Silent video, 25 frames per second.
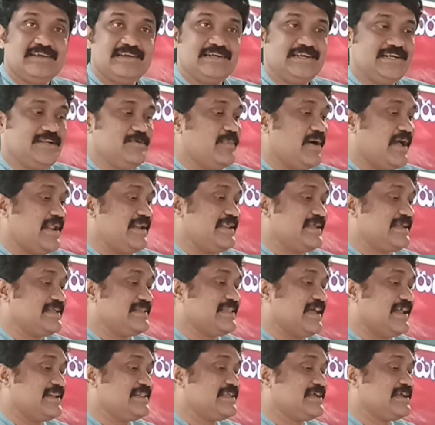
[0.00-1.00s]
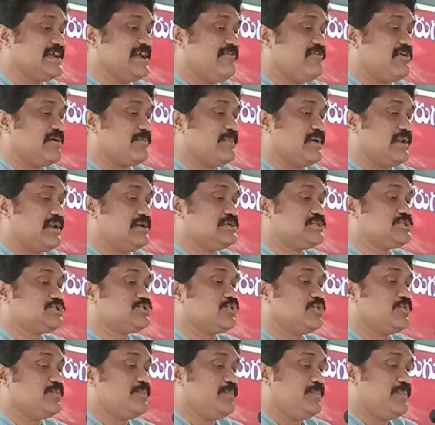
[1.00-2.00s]
demanding that the government
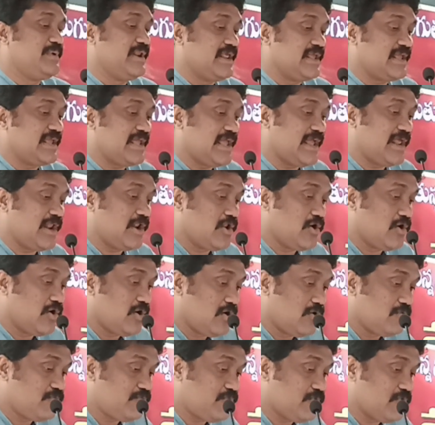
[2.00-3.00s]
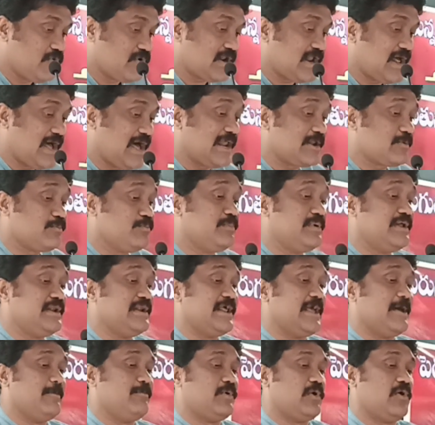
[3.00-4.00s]
should bring a law for
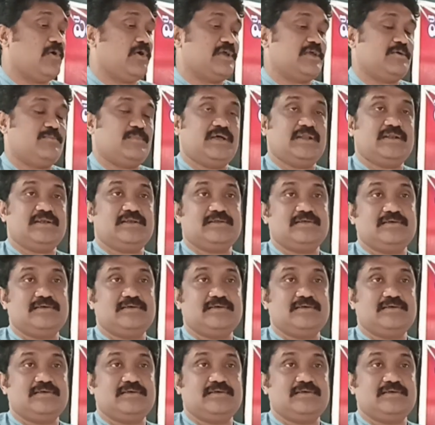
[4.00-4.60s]
urban employment.